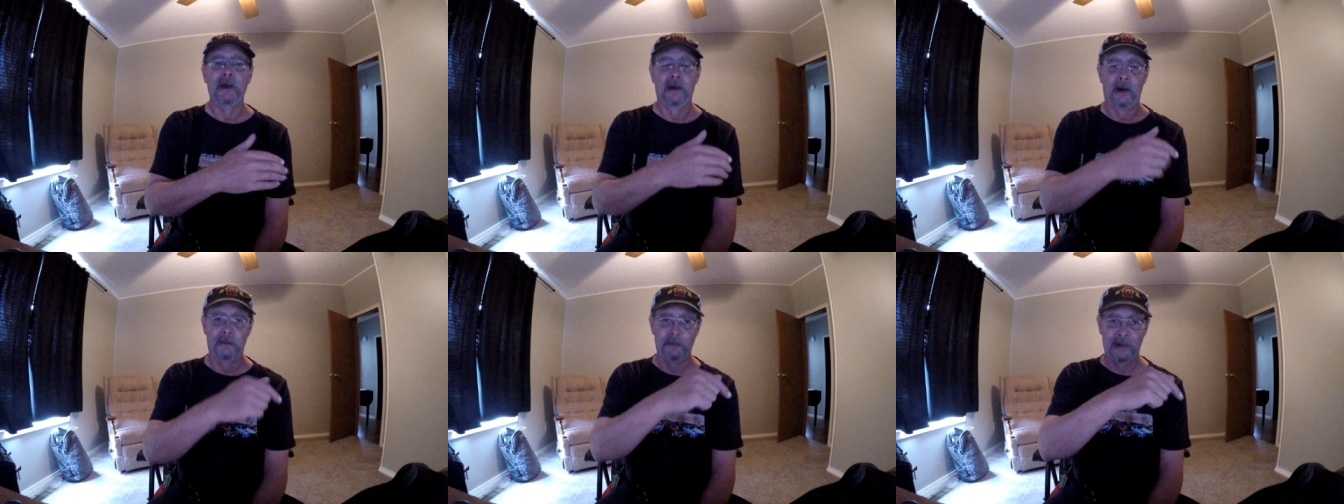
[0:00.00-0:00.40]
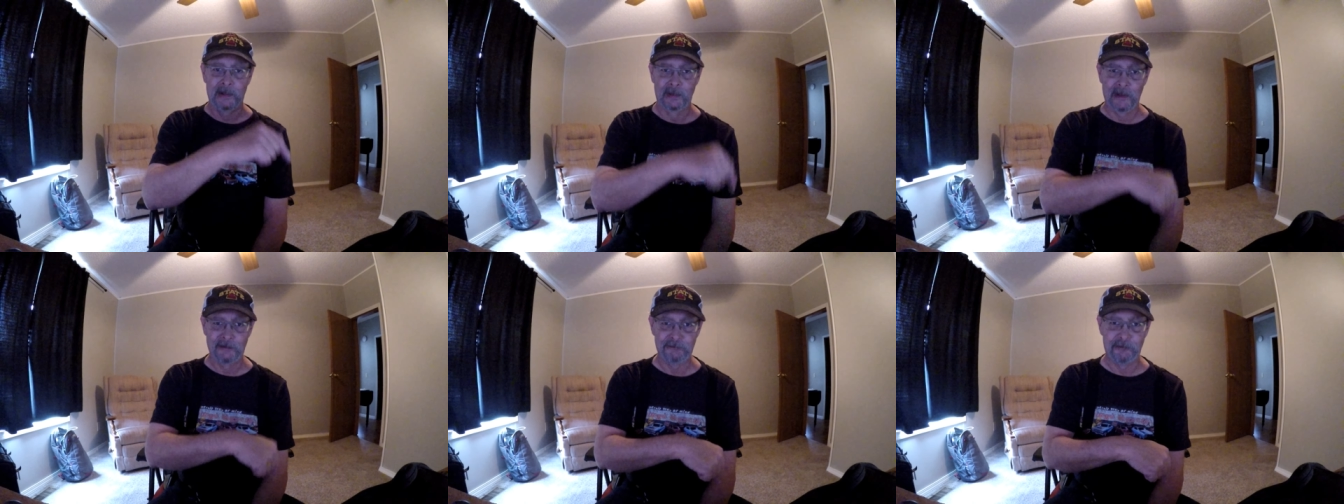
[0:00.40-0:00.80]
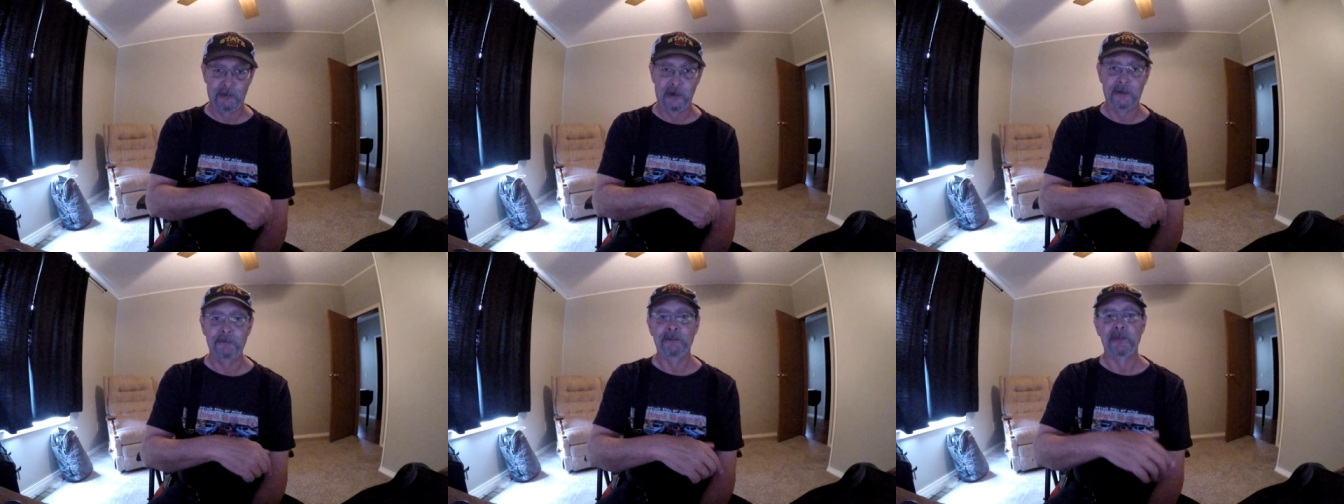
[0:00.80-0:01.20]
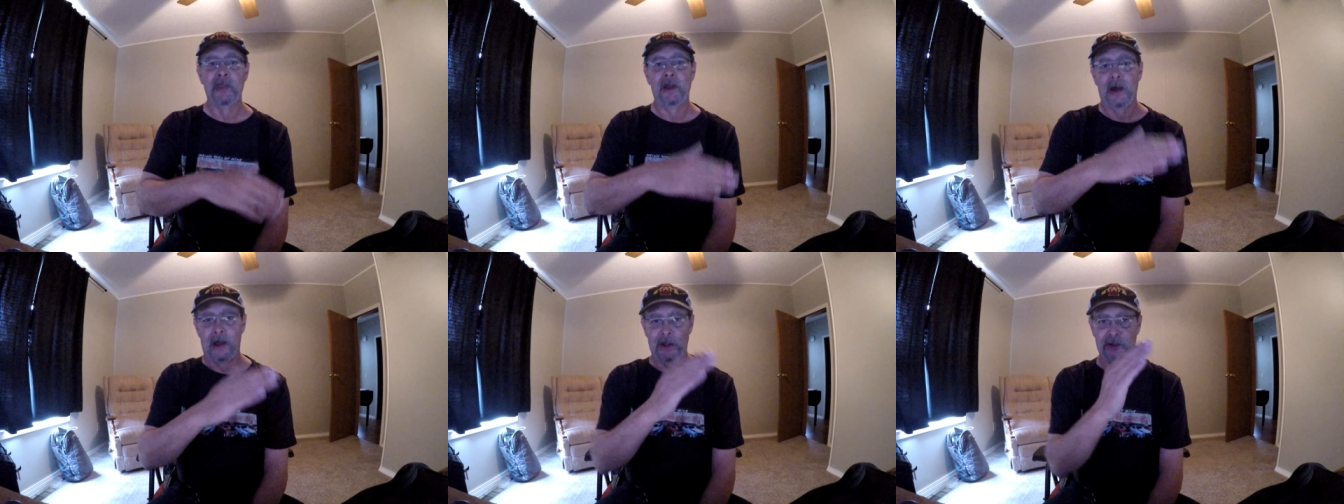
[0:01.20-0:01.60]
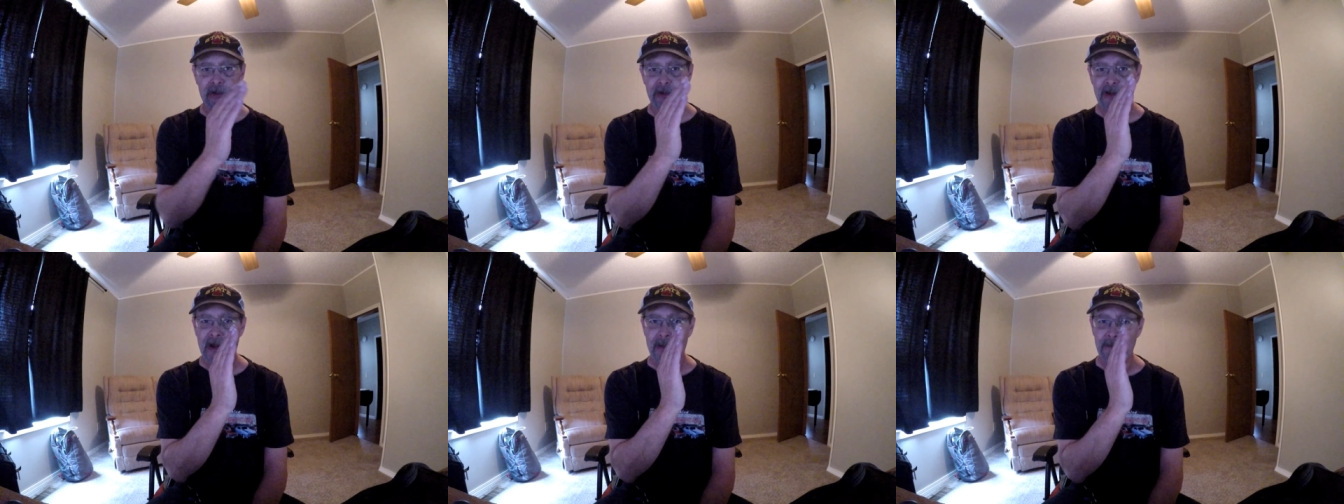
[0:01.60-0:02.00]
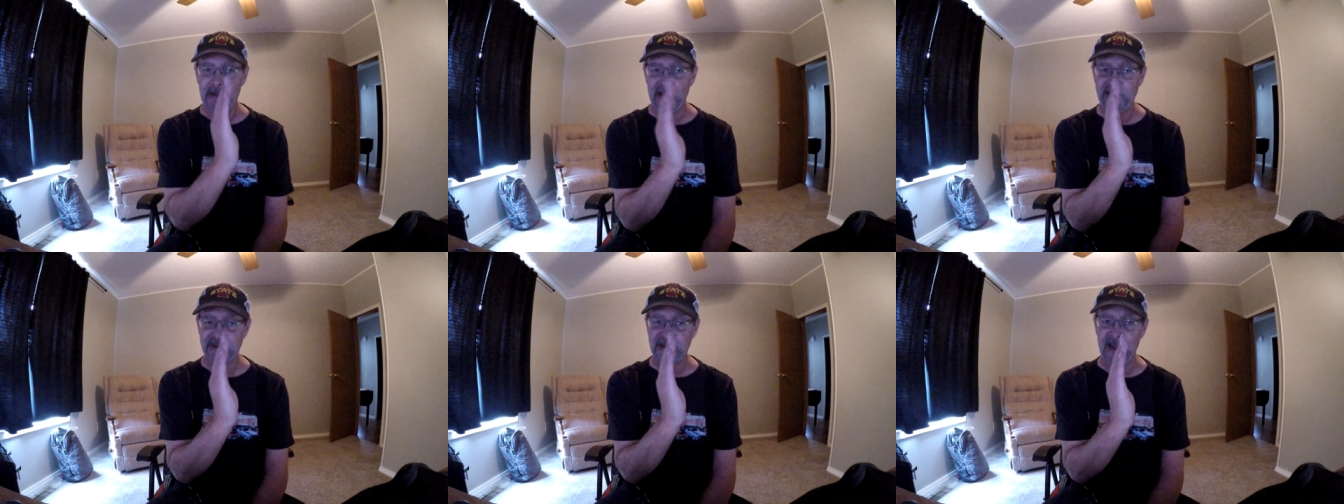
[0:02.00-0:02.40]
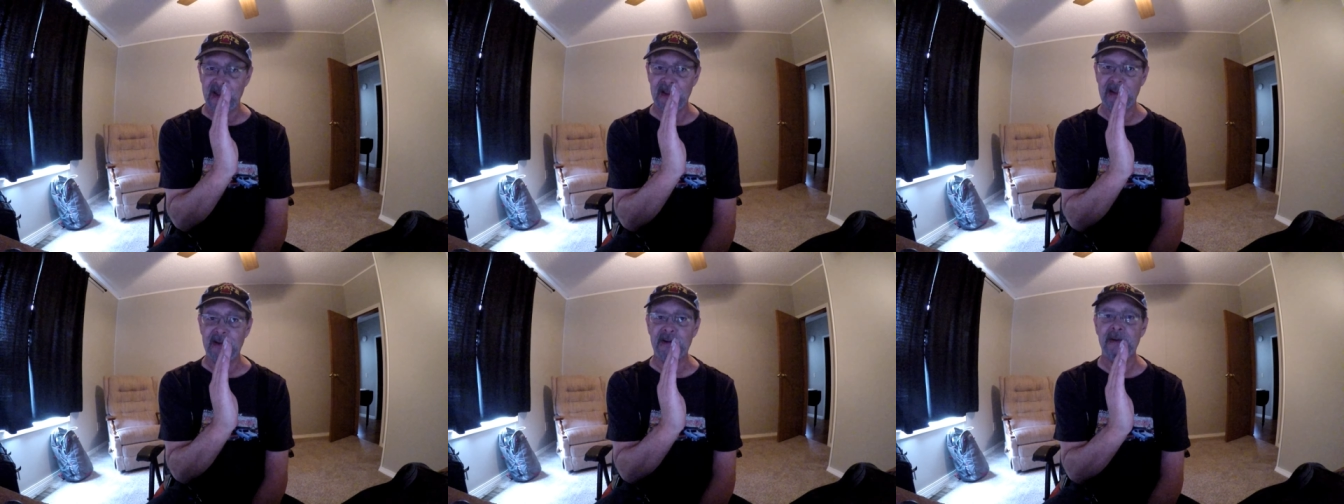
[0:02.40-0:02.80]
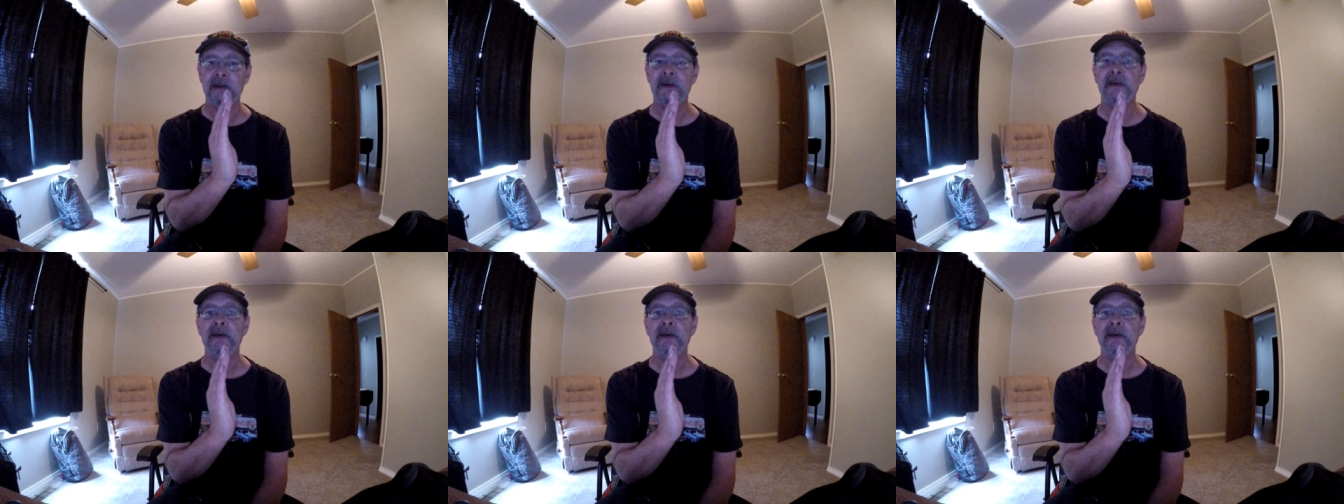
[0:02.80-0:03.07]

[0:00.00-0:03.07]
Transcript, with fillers: on my left foot, I could not maintain